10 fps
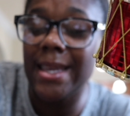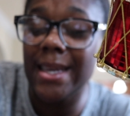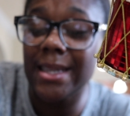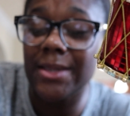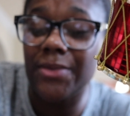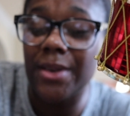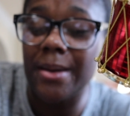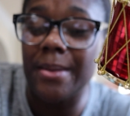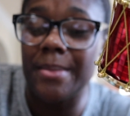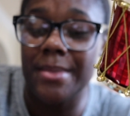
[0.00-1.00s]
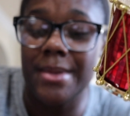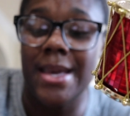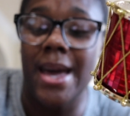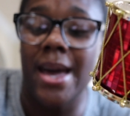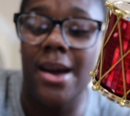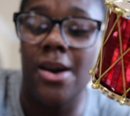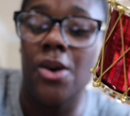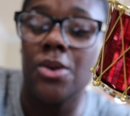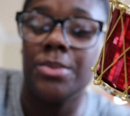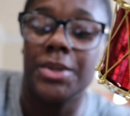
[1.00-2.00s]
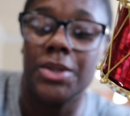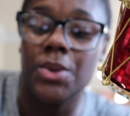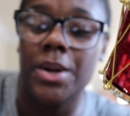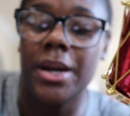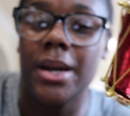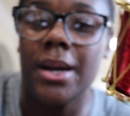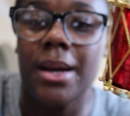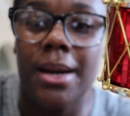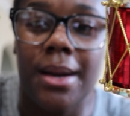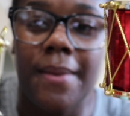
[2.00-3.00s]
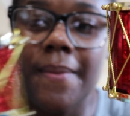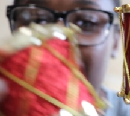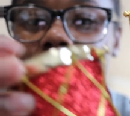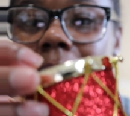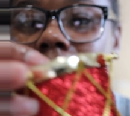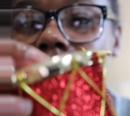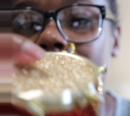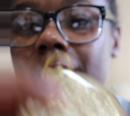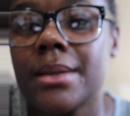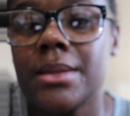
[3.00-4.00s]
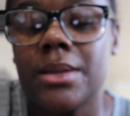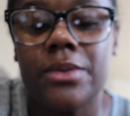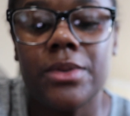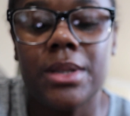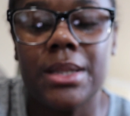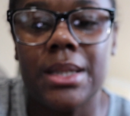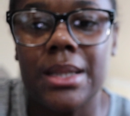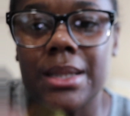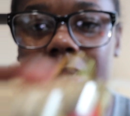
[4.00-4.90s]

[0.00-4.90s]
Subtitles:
these from the At Home store. So you can see the